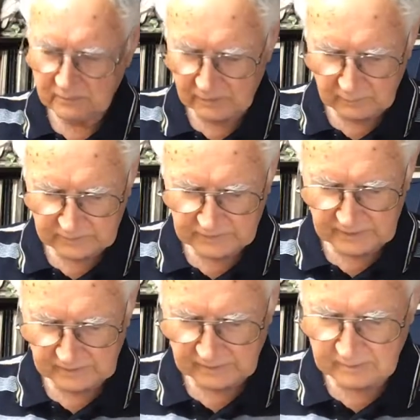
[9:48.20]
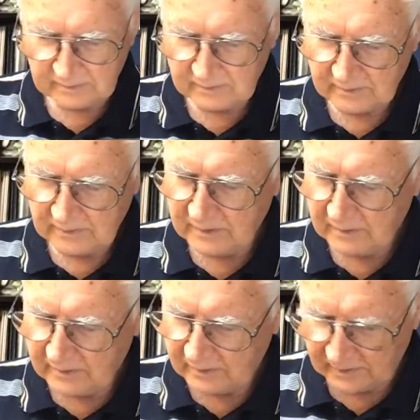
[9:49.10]
where was he?
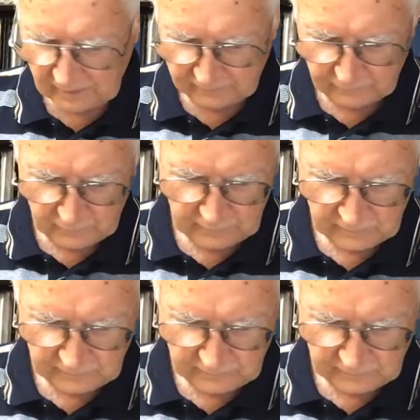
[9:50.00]
California, I